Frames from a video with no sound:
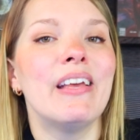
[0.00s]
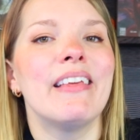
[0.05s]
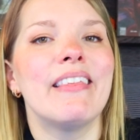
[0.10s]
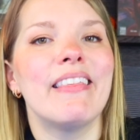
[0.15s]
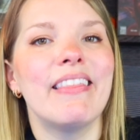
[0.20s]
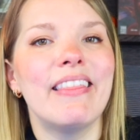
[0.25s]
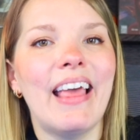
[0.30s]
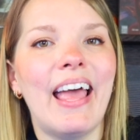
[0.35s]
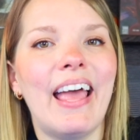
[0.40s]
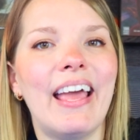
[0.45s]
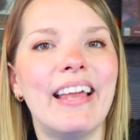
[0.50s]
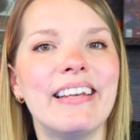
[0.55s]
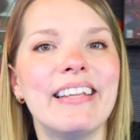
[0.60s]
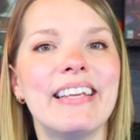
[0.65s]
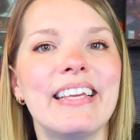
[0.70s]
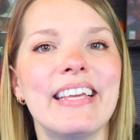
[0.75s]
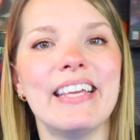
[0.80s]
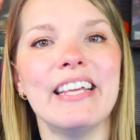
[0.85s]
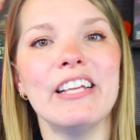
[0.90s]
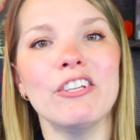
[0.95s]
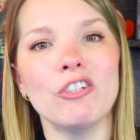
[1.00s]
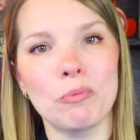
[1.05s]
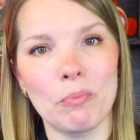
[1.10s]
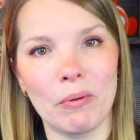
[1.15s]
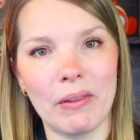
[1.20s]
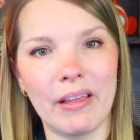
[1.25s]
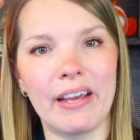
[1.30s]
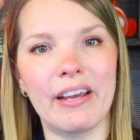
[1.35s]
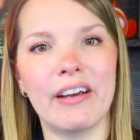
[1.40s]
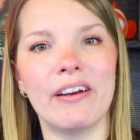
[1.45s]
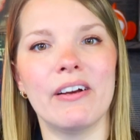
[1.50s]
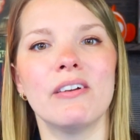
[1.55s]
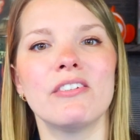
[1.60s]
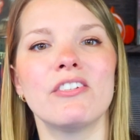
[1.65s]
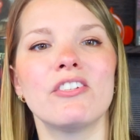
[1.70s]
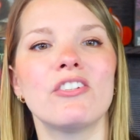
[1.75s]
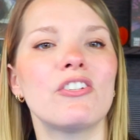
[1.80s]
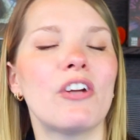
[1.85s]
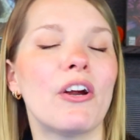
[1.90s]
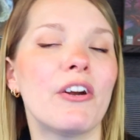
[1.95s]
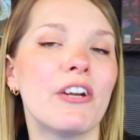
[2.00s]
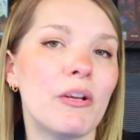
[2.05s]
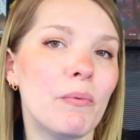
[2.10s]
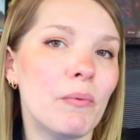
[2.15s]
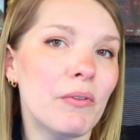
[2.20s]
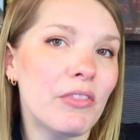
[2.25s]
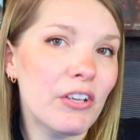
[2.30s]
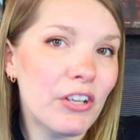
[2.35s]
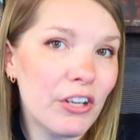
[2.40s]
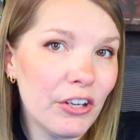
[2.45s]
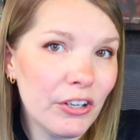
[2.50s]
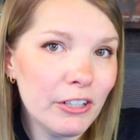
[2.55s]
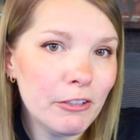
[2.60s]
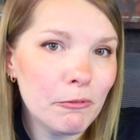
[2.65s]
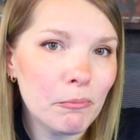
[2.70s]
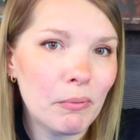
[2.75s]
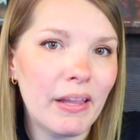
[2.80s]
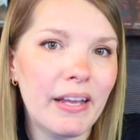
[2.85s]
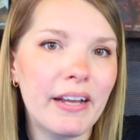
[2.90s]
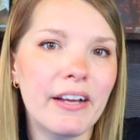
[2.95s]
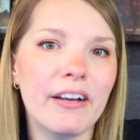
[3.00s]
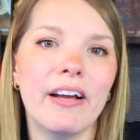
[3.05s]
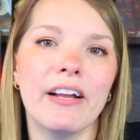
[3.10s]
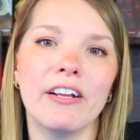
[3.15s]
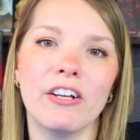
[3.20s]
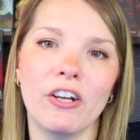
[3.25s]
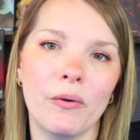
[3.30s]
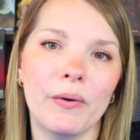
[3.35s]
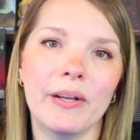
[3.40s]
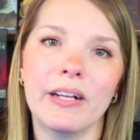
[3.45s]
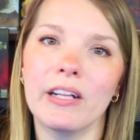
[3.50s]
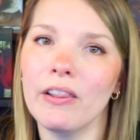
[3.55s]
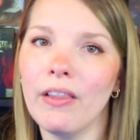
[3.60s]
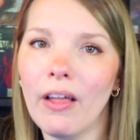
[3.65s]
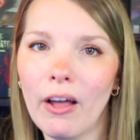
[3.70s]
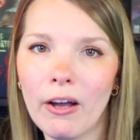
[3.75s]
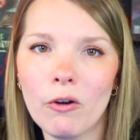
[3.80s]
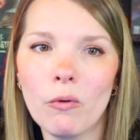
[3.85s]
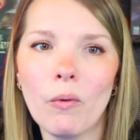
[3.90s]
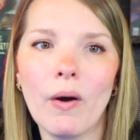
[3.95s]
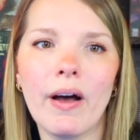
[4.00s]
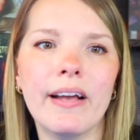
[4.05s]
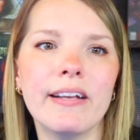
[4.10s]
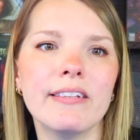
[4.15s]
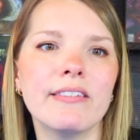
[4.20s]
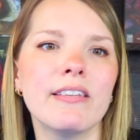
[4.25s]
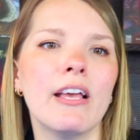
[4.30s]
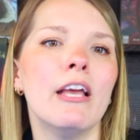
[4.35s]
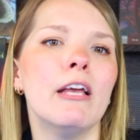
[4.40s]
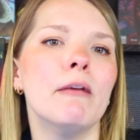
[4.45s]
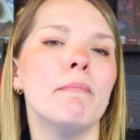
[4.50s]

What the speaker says: Then each player, starting with the current player and going clockwise,